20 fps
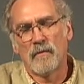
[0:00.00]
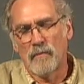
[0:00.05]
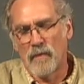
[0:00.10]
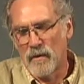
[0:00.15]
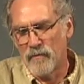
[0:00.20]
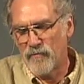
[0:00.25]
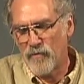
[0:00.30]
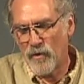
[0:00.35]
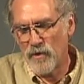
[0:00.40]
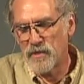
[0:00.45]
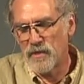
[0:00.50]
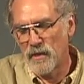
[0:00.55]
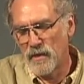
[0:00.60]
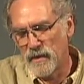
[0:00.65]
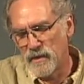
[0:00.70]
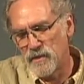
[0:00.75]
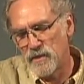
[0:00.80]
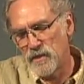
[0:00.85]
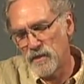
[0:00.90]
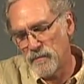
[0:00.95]

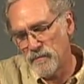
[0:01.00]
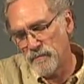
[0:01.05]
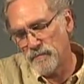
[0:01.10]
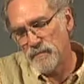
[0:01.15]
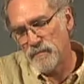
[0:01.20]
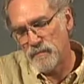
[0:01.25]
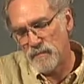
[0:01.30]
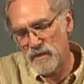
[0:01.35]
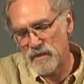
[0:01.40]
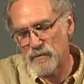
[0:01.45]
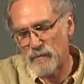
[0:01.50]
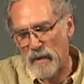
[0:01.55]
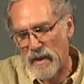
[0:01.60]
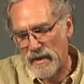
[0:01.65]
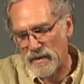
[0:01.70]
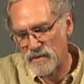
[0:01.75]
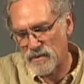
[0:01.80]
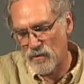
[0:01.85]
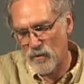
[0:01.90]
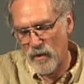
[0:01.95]
unfortunately, Jim just
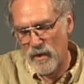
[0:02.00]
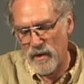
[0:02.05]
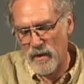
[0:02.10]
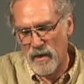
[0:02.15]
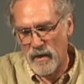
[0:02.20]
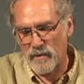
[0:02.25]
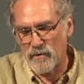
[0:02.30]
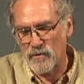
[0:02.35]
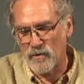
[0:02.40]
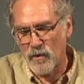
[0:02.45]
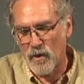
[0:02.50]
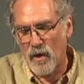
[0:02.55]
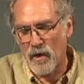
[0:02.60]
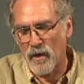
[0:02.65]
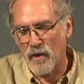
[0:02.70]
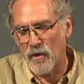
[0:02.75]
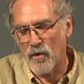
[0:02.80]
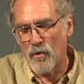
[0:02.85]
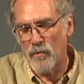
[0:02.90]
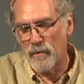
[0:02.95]
passed away not too
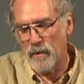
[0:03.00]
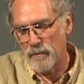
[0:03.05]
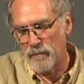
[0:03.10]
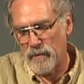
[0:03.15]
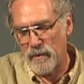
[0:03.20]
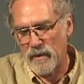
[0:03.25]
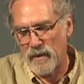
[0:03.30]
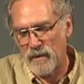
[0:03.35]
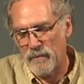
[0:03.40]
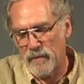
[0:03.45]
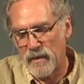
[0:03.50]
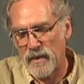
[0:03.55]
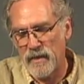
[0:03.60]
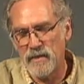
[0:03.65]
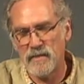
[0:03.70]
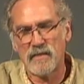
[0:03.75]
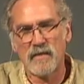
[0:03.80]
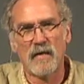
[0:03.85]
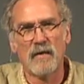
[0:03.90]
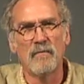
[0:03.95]
long ago, but, but, but
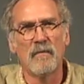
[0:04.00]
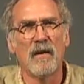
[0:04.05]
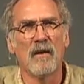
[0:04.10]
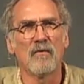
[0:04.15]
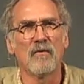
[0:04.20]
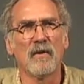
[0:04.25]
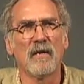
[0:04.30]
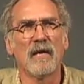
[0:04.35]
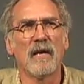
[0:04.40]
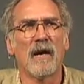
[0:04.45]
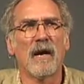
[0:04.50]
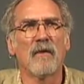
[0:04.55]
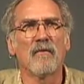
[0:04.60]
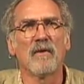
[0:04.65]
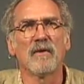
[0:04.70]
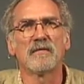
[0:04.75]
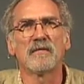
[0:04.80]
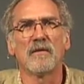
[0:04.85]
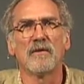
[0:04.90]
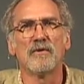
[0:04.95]
he sent me a really high
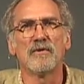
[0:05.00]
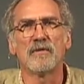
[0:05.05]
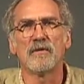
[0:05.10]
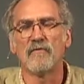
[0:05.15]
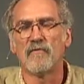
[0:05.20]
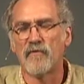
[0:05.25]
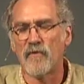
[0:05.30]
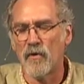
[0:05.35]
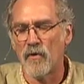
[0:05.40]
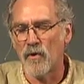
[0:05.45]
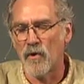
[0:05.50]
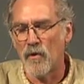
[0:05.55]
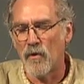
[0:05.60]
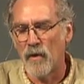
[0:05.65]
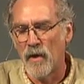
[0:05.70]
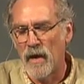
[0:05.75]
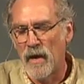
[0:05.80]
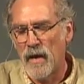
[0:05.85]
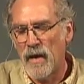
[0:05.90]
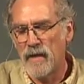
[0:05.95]
resolution photo.
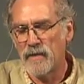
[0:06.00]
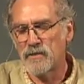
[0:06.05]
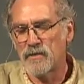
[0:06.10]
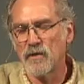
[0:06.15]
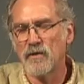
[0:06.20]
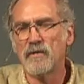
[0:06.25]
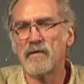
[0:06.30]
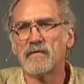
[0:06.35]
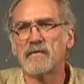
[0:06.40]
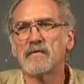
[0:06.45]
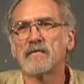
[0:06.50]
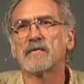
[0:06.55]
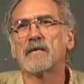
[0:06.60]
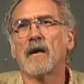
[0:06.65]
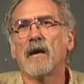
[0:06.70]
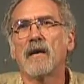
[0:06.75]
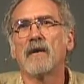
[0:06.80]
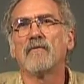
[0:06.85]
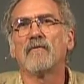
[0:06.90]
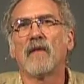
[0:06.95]
And so this is
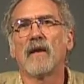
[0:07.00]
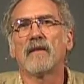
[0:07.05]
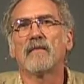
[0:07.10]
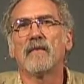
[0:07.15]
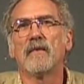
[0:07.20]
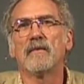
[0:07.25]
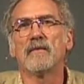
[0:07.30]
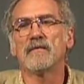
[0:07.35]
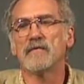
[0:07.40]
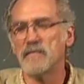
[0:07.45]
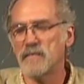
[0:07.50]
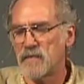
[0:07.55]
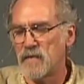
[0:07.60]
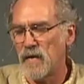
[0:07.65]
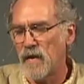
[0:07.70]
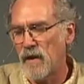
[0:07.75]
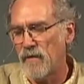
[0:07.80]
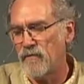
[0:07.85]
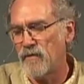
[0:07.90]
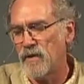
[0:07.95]
kind of like, the, this is
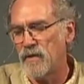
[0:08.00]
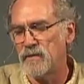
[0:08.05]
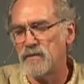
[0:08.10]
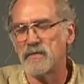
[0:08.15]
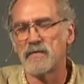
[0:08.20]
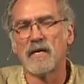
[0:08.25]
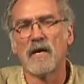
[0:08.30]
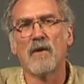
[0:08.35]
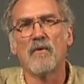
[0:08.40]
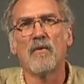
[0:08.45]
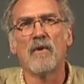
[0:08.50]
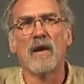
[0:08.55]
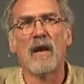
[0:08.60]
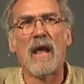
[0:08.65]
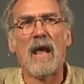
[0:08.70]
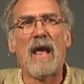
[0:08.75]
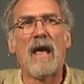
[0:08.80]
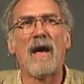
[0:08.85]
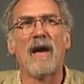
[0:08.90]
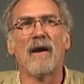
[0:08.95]
the evidence that we
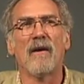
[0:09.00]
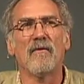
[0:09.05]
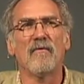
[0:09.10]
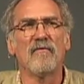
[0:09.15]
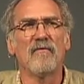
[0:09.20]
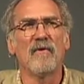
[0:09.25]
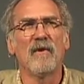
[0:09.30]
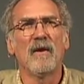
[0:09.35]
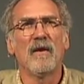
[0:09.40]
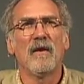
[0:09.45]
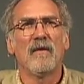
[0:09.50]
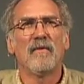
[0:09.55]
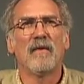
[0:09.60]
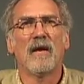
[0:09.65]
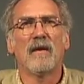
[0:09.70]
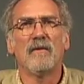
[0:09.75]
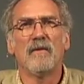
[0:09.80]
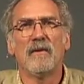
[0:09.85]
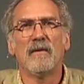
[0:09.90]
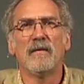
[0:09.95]
have
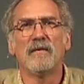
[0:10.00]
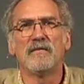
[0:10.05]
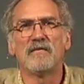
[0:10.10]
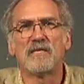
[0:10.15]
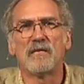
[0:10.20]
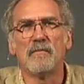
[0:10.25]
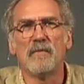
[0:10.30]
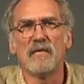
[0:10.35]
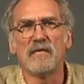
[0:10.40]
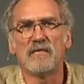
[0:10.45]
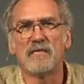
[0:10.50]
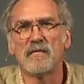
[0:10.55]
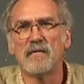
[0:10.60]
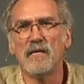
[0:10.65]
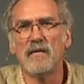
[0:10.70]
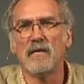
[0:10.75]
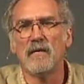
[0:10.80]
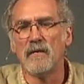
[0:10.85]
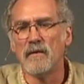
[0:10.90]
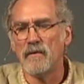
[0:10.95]
that needs to be
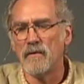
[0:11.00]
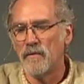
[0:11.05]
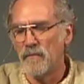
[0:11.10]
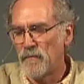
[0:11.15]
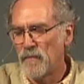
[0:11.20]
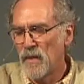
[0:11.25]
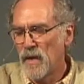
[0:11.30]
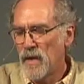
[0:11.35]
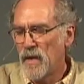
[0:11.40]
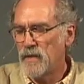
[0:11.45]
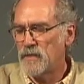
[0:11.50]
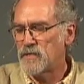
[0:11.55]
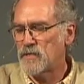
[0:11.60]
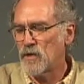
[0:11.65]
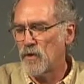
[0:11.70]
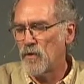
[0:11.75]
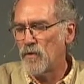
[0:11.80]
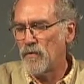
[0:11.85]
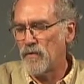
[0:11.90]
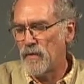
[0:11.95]
seen. And
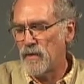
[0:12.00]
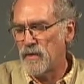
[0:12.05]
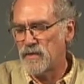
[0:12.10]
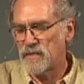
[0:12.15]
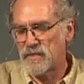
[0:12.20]
so